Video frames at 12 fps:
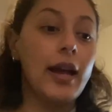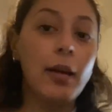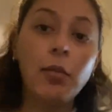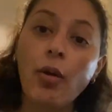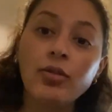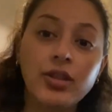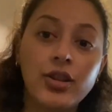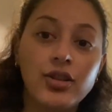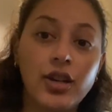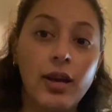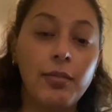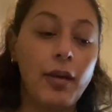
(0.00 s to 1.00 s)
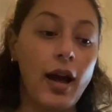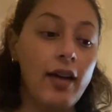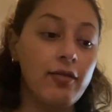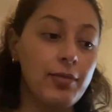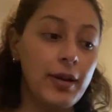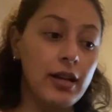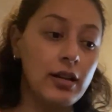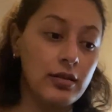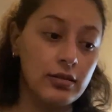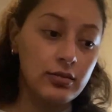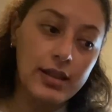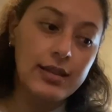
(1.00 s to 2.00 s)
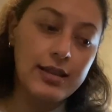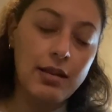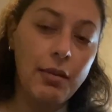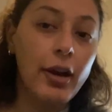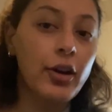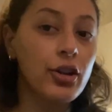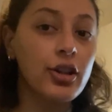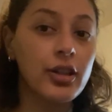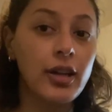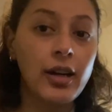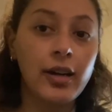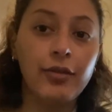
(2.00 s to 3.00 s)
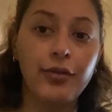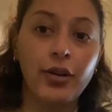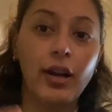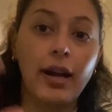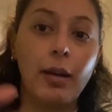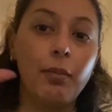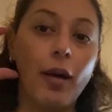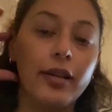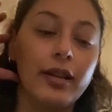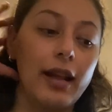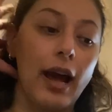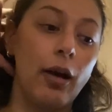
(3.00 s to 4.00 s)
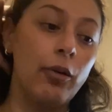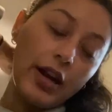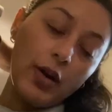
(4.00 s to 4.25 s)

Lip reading: I am going to the gym. I've been semi-good for like a month now.